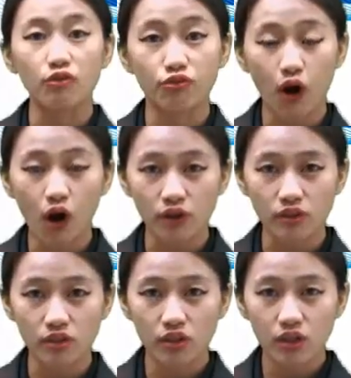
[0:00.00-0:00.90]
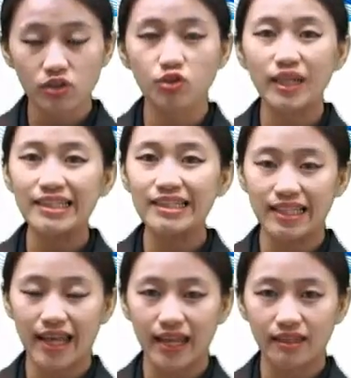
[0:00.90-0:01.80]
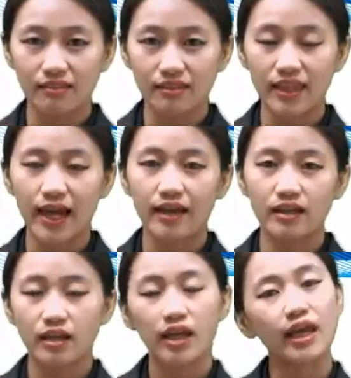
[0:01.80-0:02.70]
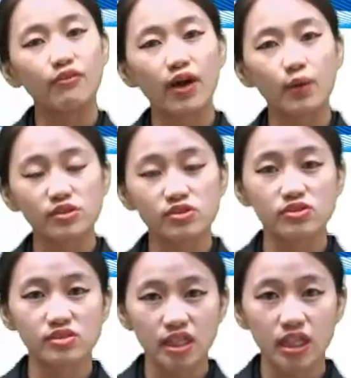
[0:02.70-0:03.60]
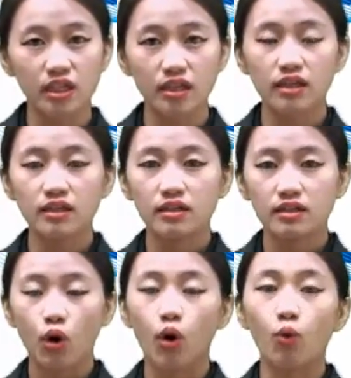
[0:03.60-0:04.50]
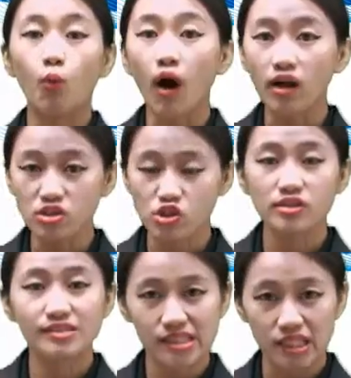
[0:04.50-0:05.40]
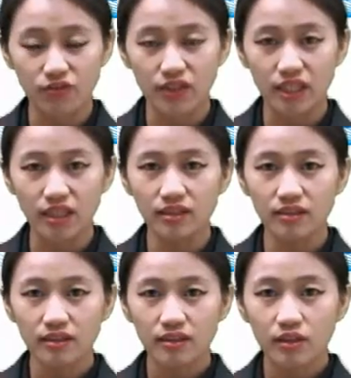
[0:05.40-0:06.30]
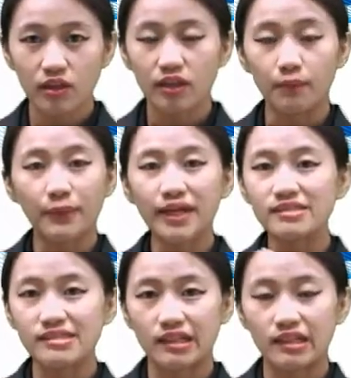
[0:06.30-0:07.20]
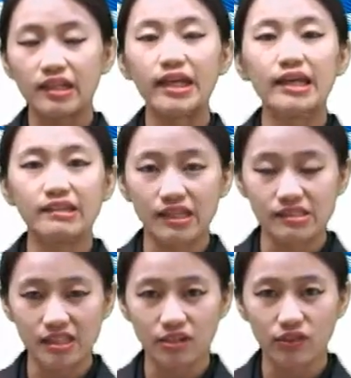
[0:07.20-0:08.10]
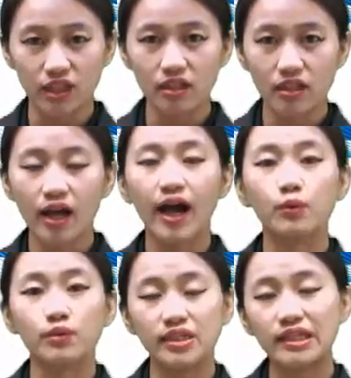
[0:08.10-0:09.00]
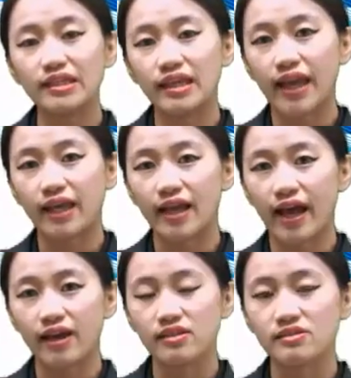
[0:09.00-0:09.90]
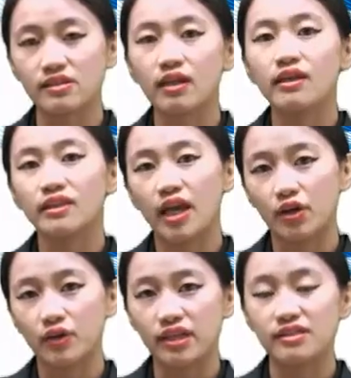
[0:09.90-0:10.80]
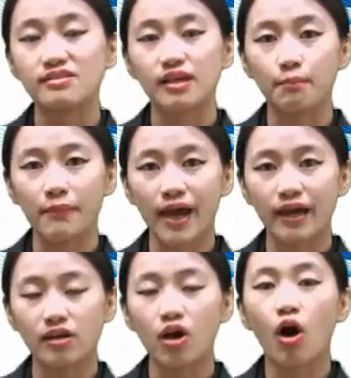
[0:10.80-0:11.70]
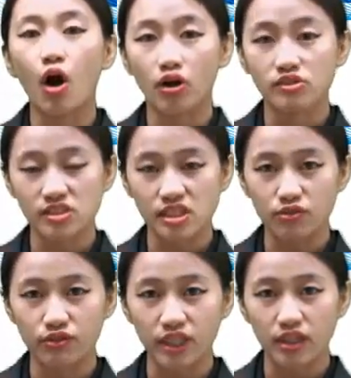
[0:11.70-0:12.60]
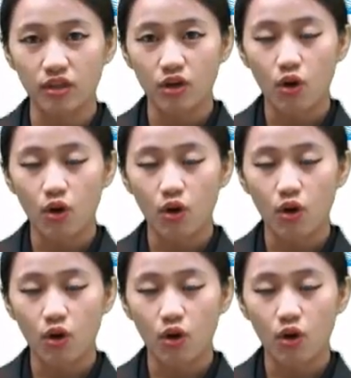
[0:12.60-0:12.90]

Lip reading: of on to indicate that if I were to see or watch TV, the person in that TV, I would indicate as there is a man on TV,